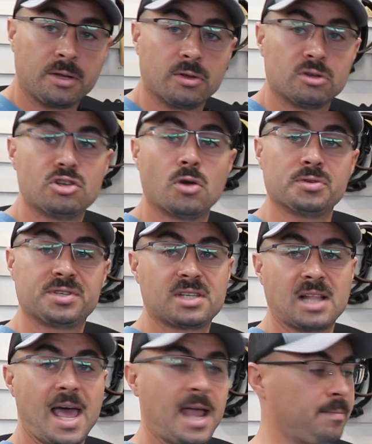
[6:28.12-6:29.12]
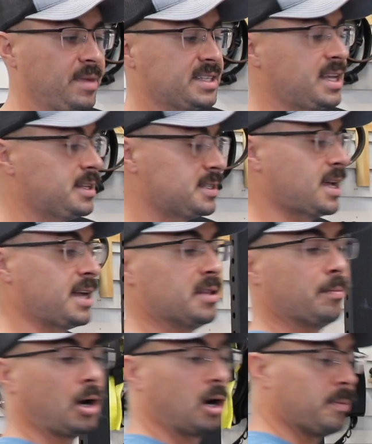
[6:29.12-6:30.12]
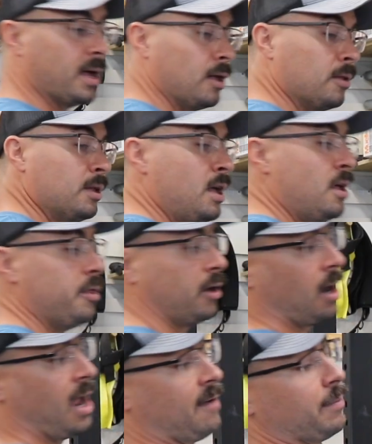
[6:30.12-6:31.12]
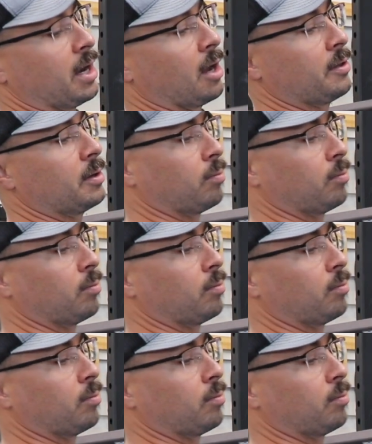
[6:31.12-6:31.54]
there's no slag bits inside the barbell. There have been other